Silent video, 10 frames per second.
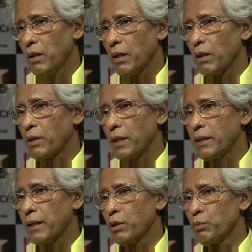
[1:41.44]

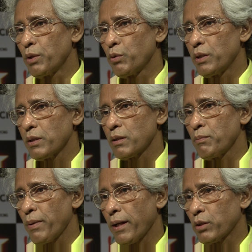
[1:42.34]
a ubiquitous
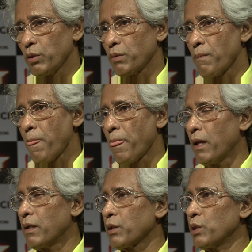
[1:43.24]
impact on
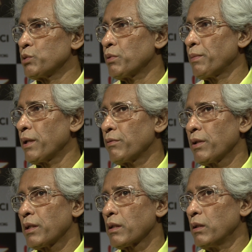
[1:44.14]
consumer
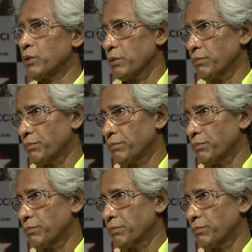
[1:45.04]
behavior and culture.